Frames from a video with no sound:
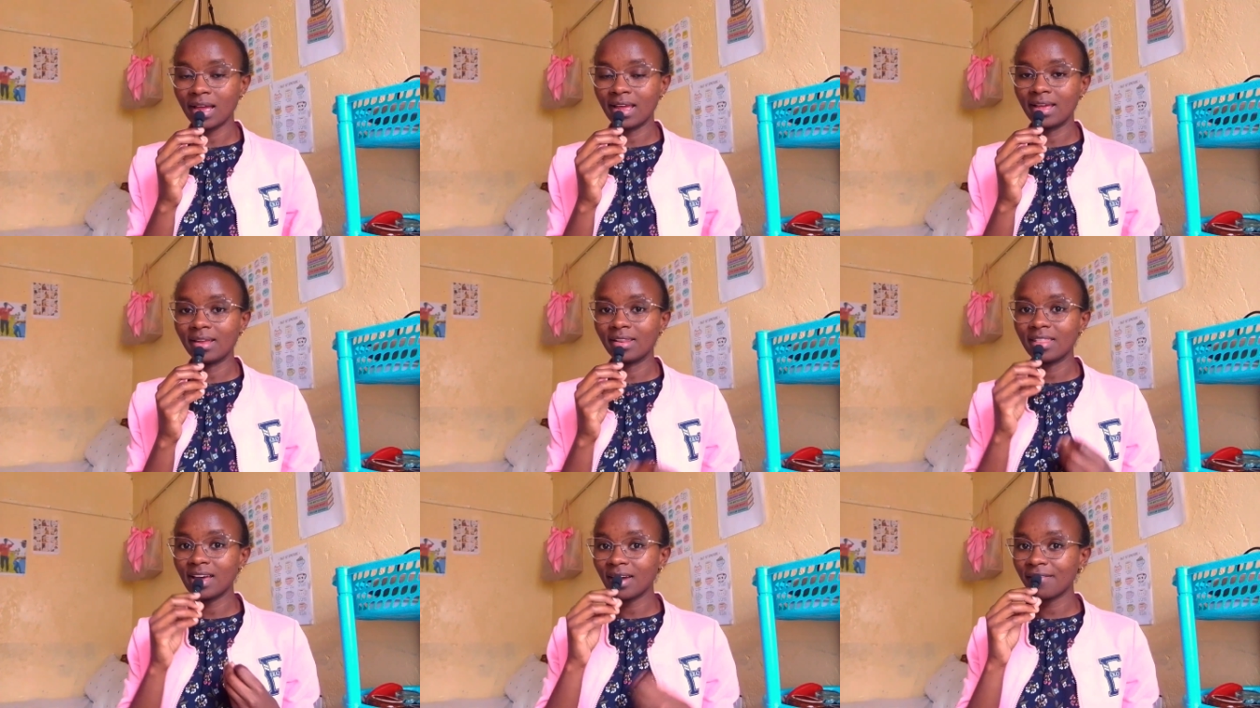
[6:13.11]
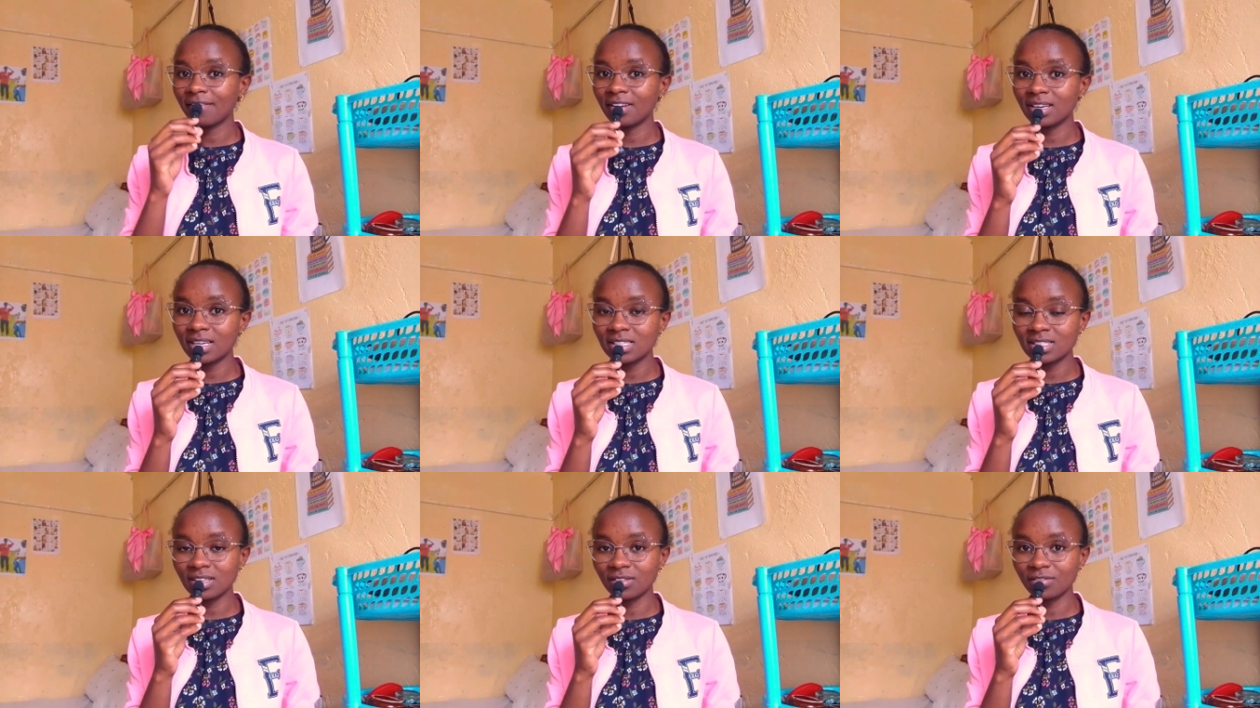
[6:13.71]
and there are
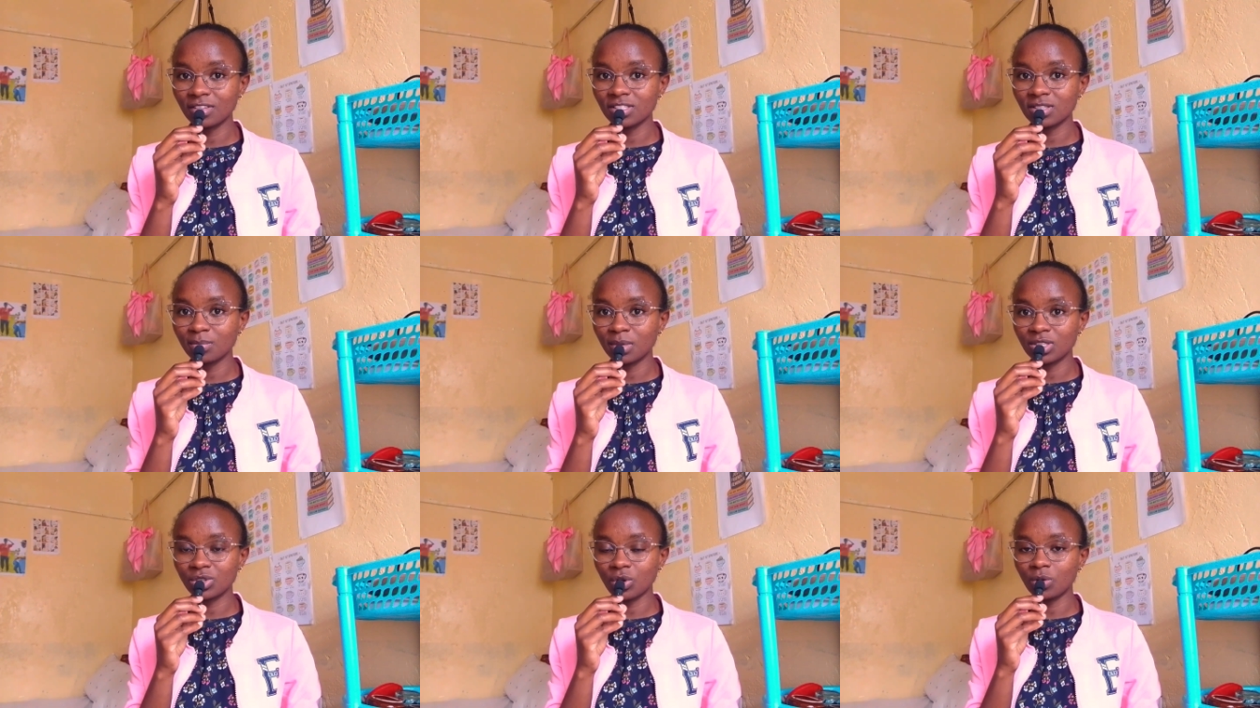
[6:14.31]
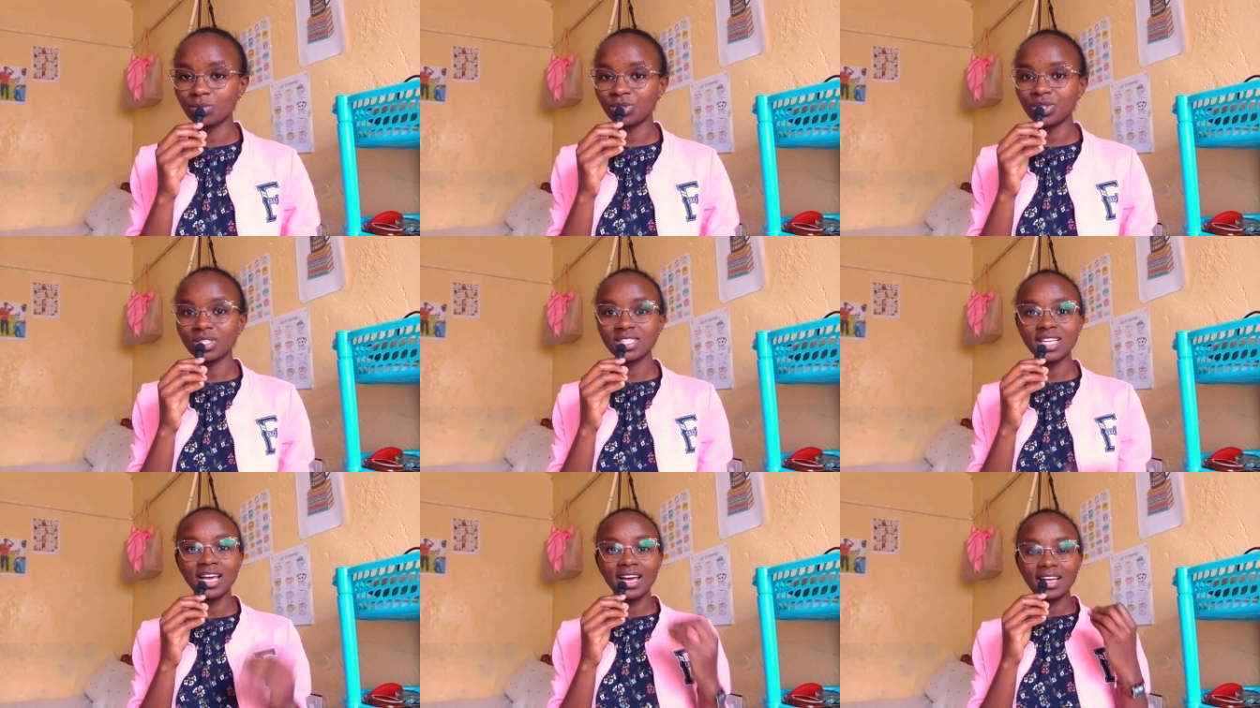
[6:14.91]
various investment
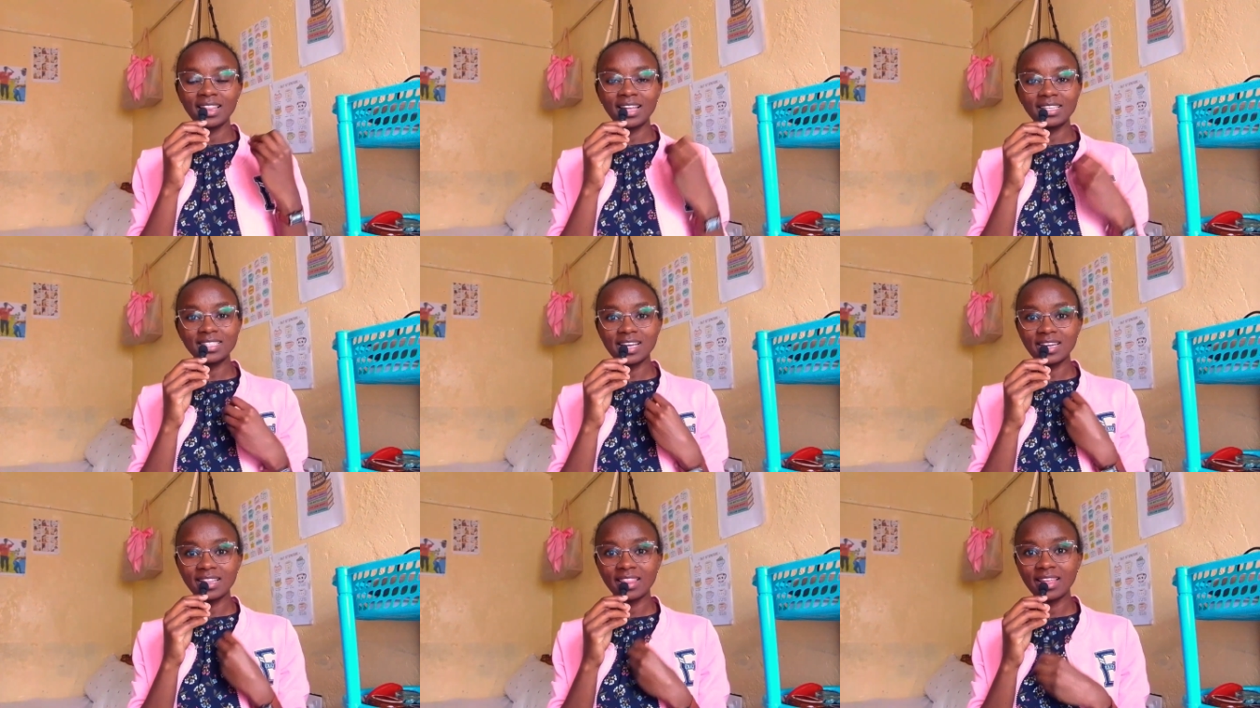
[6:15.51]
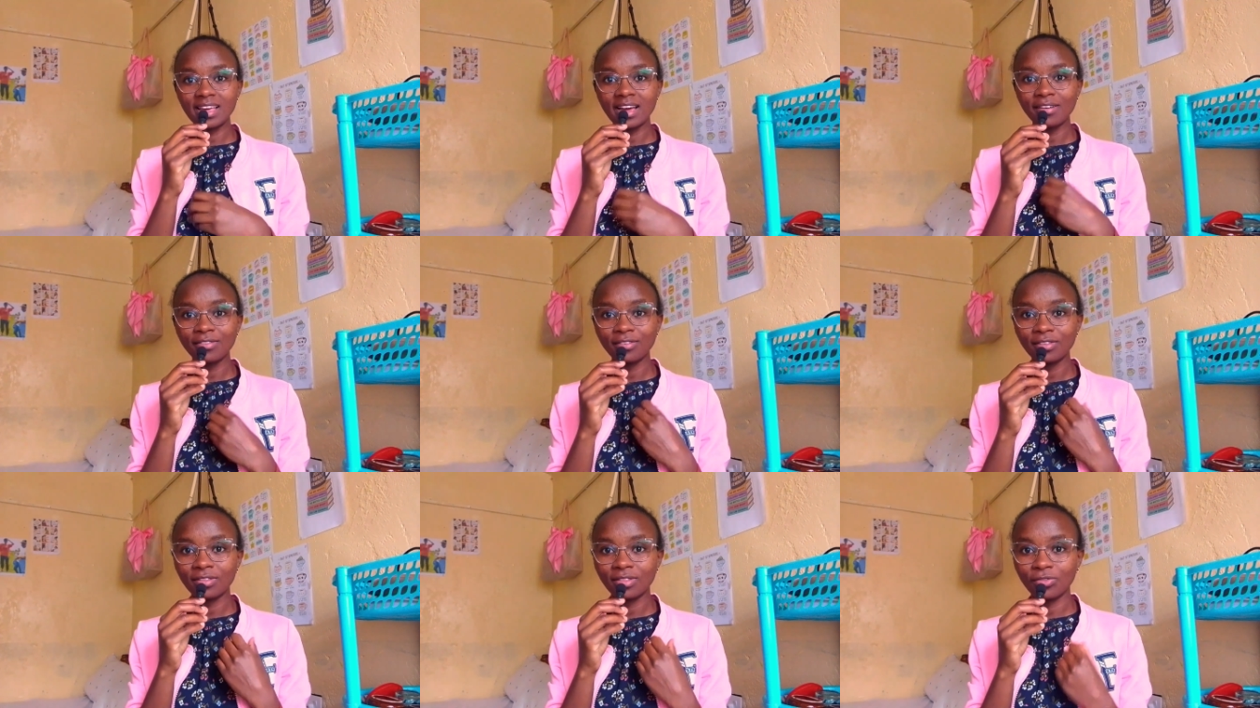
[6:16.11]
options that are there
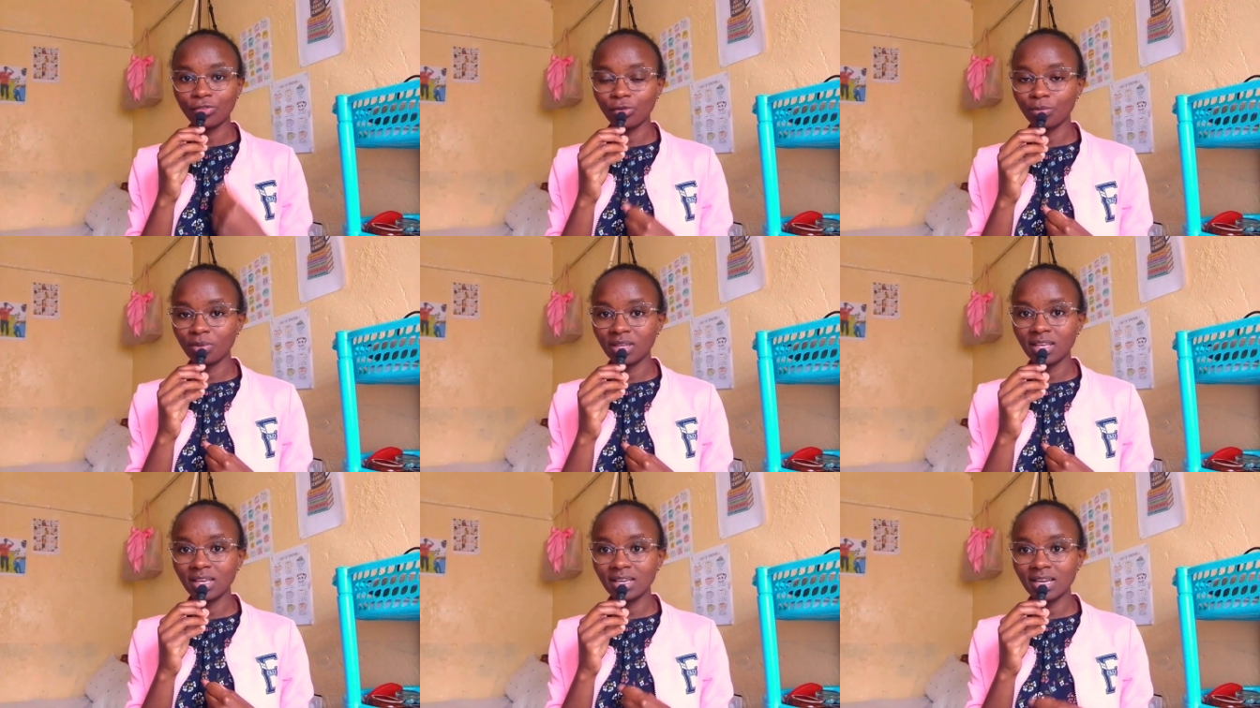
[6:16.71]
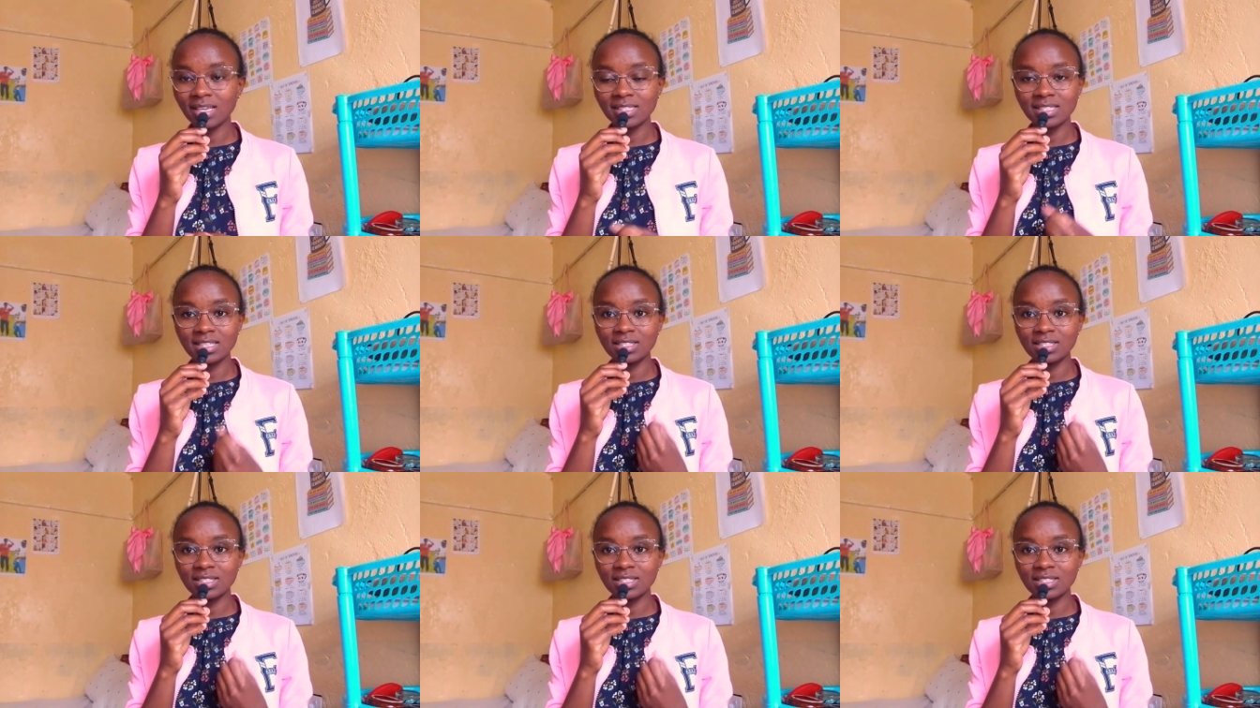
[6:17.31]
for beginners.